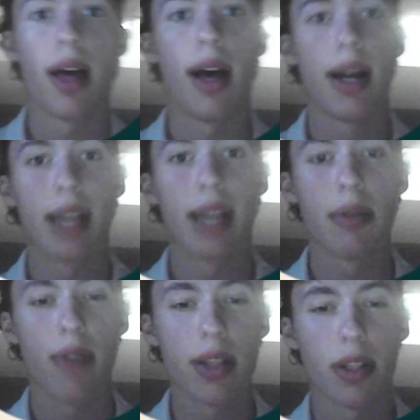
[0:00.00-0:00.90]
Types
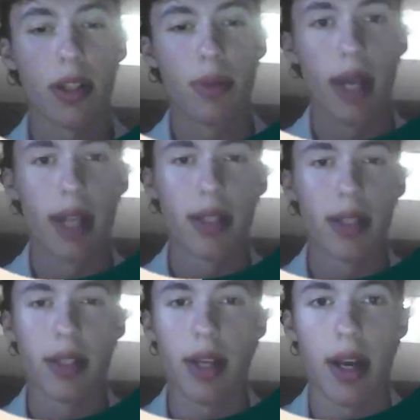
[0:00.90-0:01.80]
of vascular
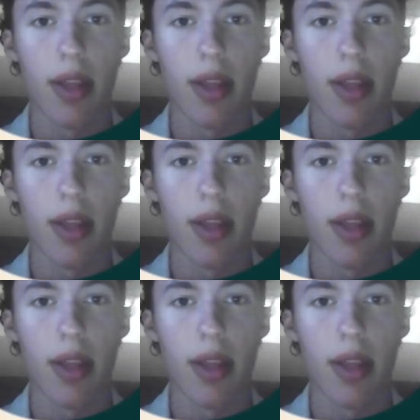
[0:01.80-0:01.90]
plants.